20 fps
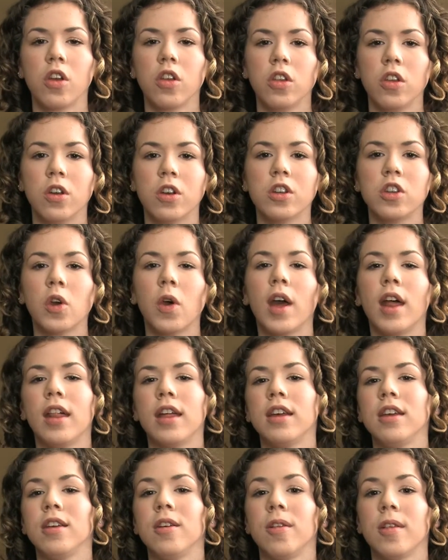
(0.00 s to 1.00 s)
Your
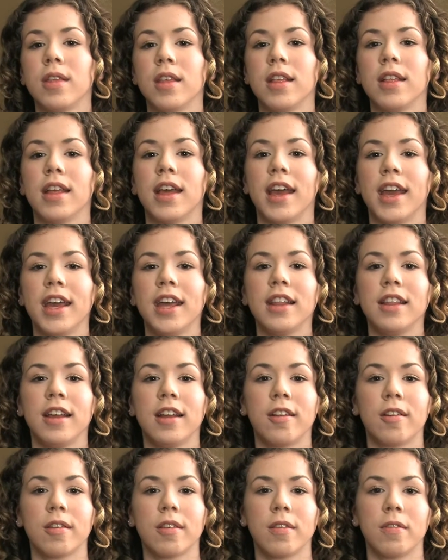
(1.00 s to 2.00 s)
toilet uses 8
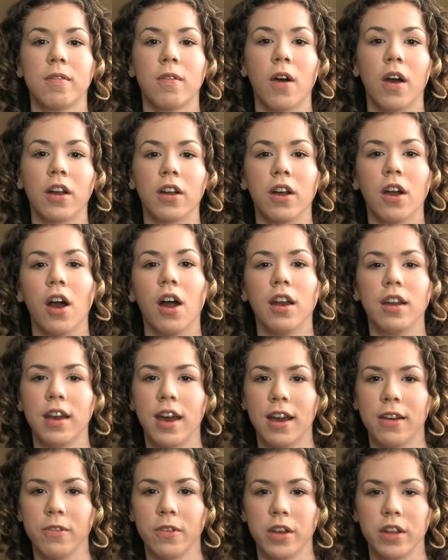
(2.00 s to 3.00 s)
liters of water on
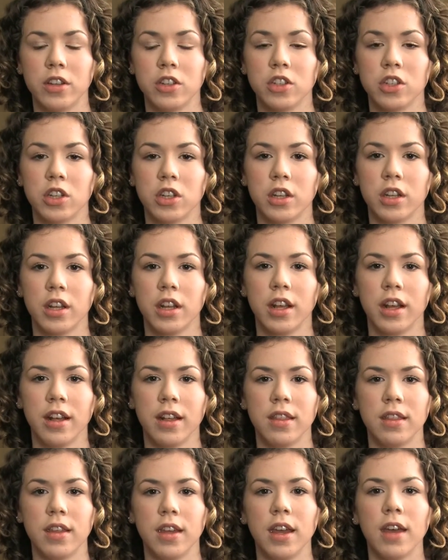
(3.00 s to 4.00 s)
average.
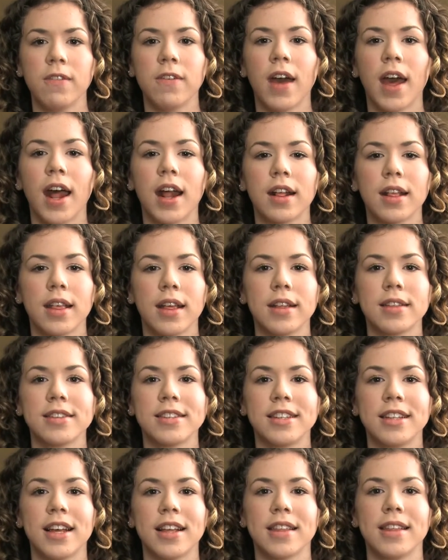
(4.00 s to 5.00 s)
They have access
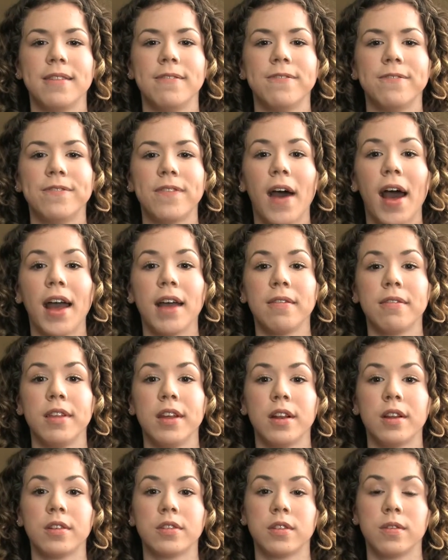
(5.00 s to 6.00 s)
to less than 5
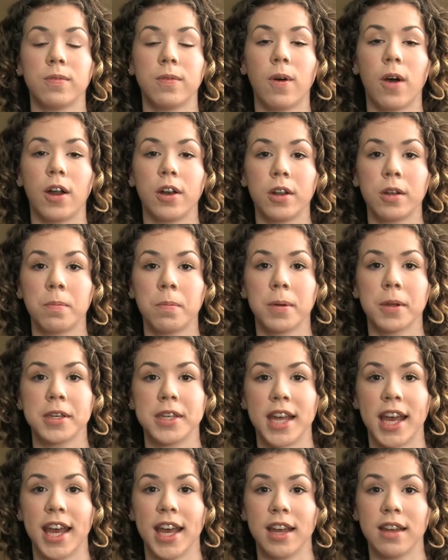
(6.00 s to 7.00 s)
liters of water per
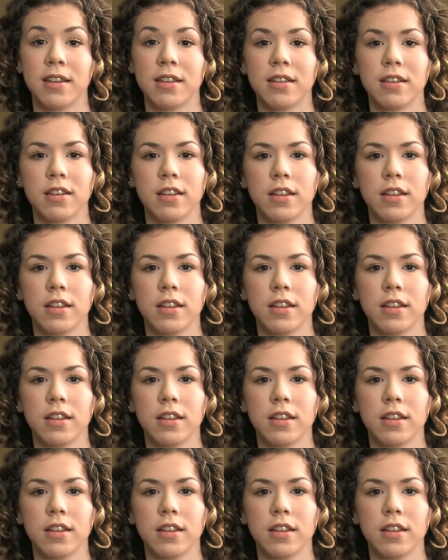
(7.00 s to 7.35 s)
day.